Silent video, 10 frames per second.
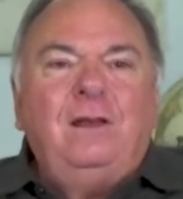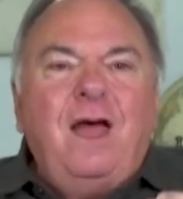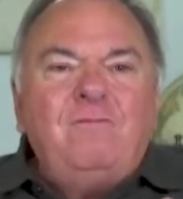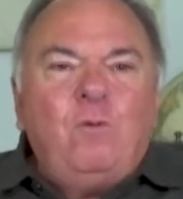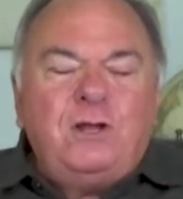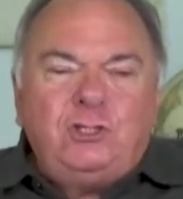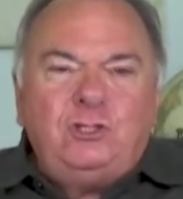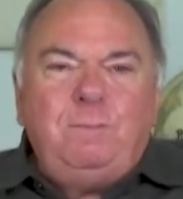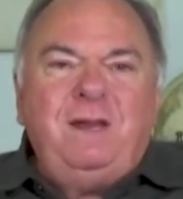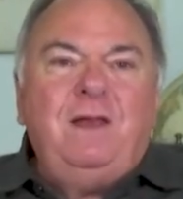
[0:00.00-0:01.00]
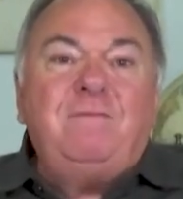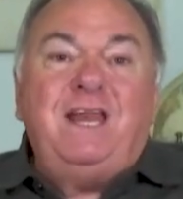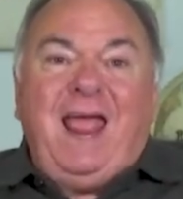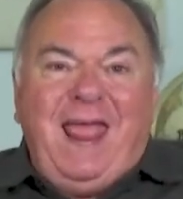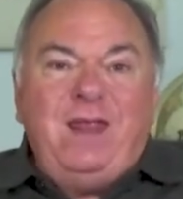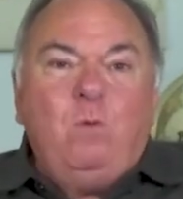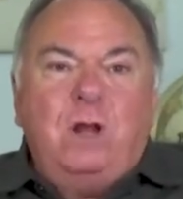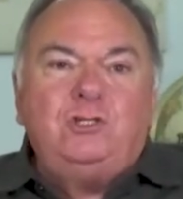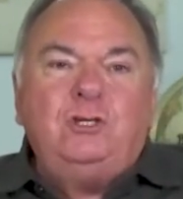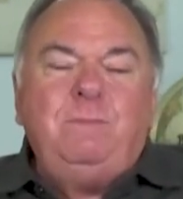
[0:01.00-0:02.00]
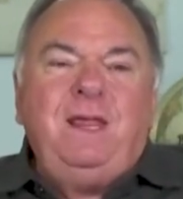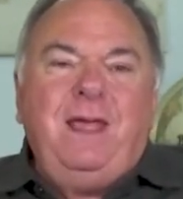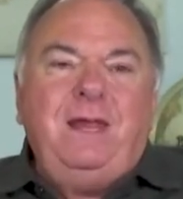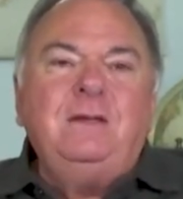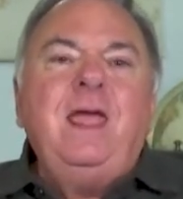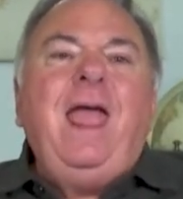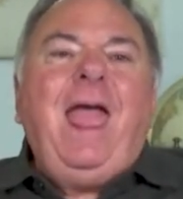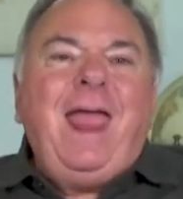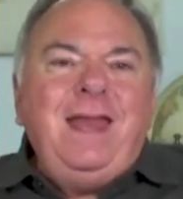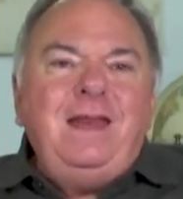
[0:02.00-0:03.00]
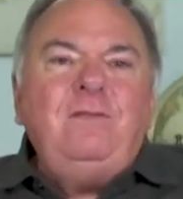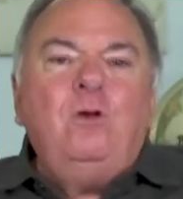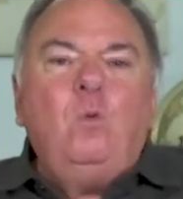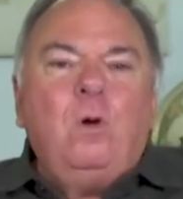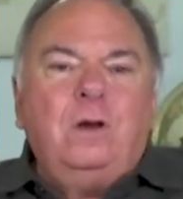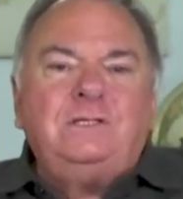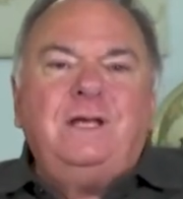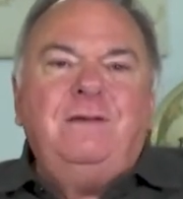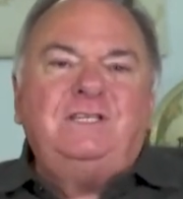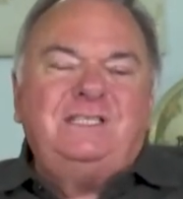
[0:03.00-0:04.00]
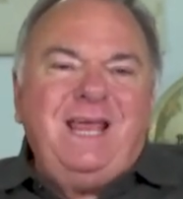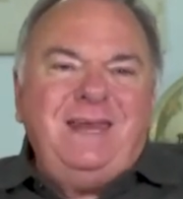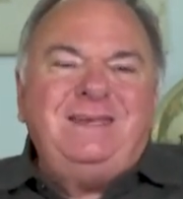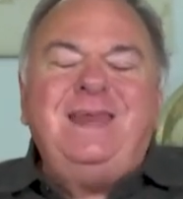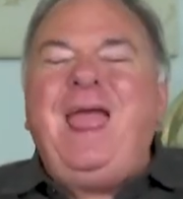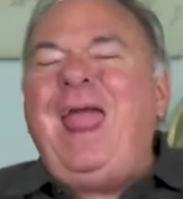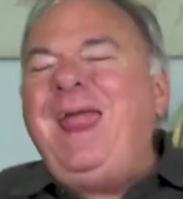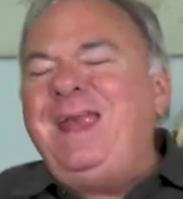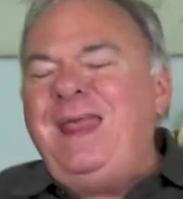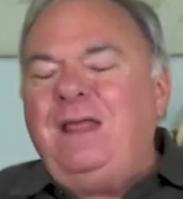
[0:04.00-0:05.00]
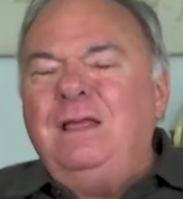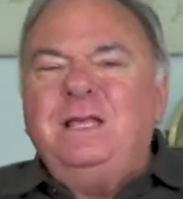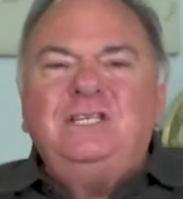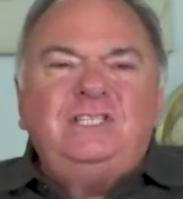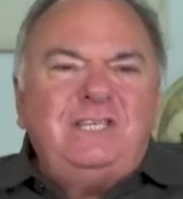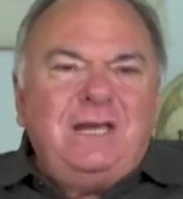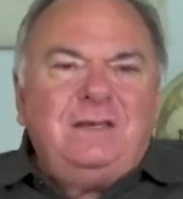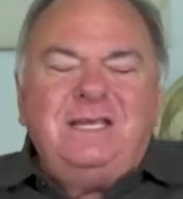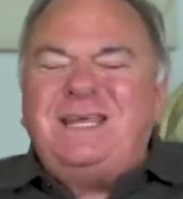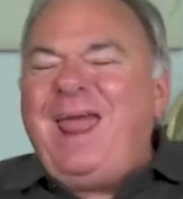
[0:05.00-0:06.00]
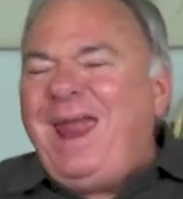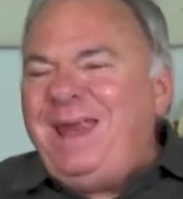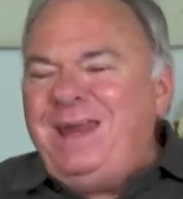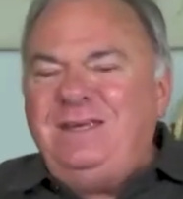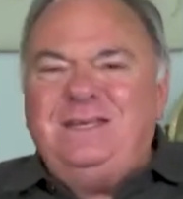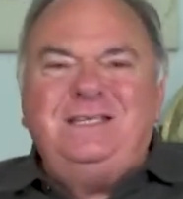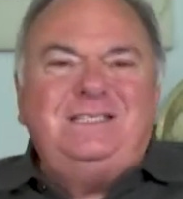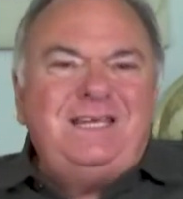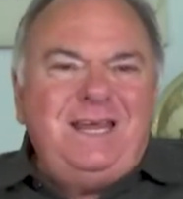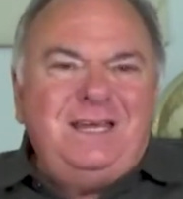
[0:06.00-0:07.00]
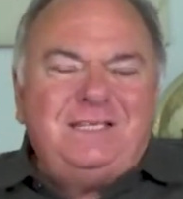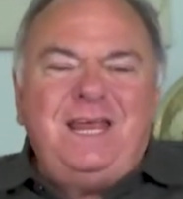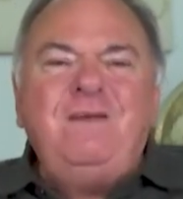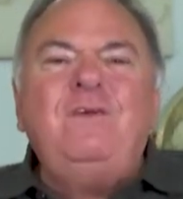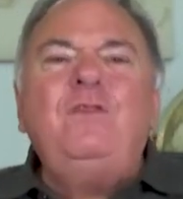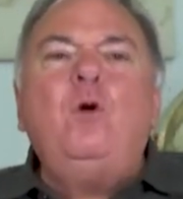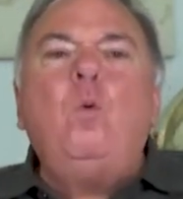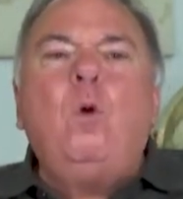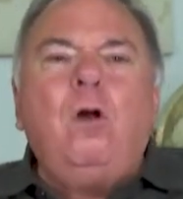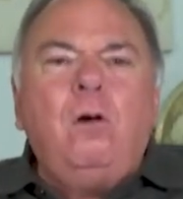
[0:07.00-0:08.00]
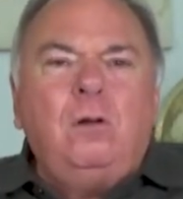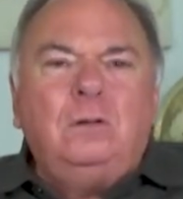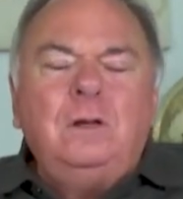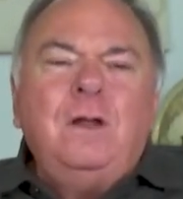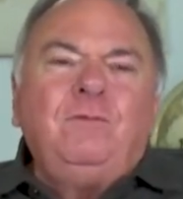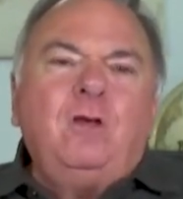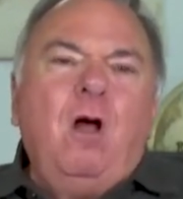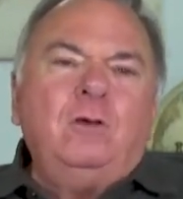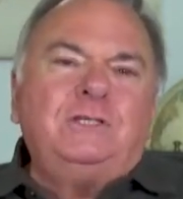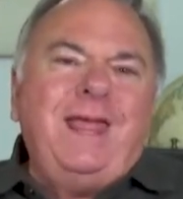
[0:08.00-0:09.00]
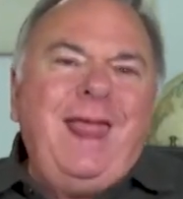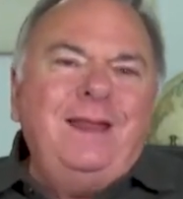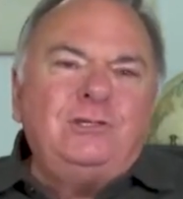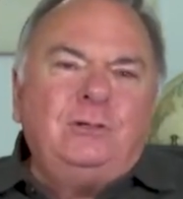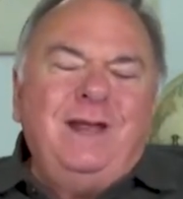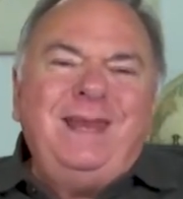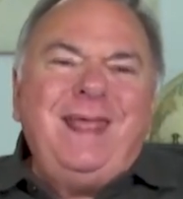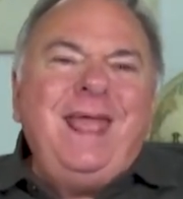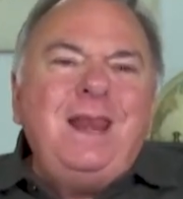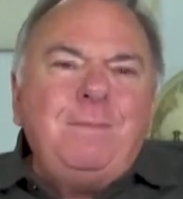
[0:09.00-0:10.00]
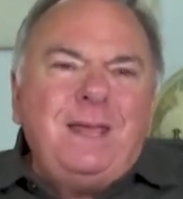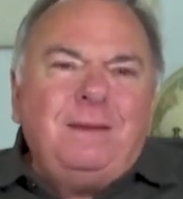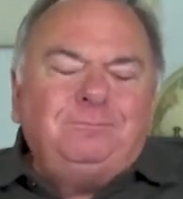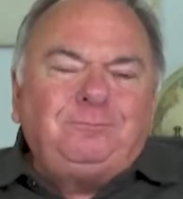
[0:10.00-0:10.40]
Love what should be loved and hate what should be hate. Hating the works of Satan, hating sickness, hating disease, even the world calls cancer an enemy.